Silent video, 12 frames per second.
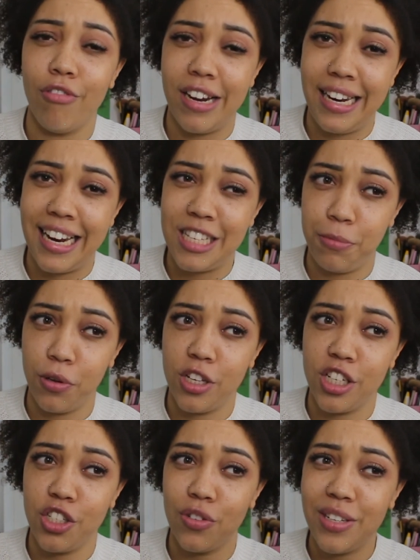really, let's be
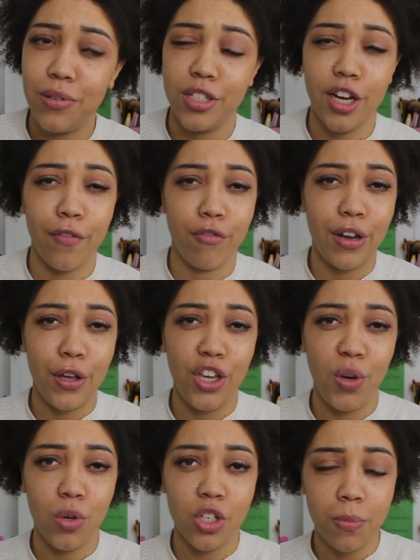honest, because you're still discovering who
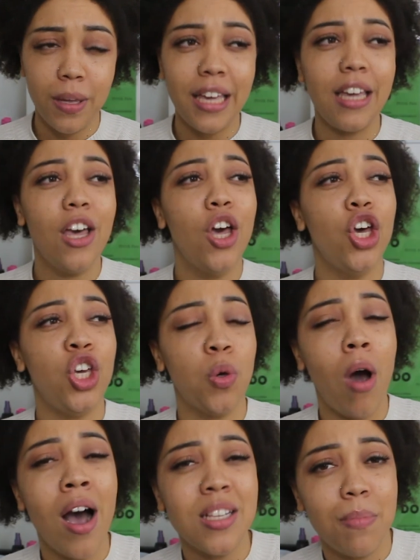you want to be, who you
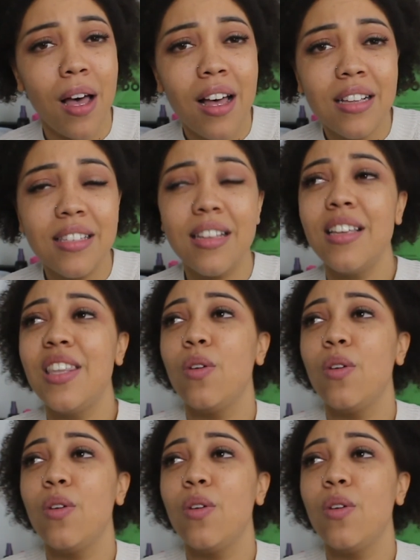are as a person.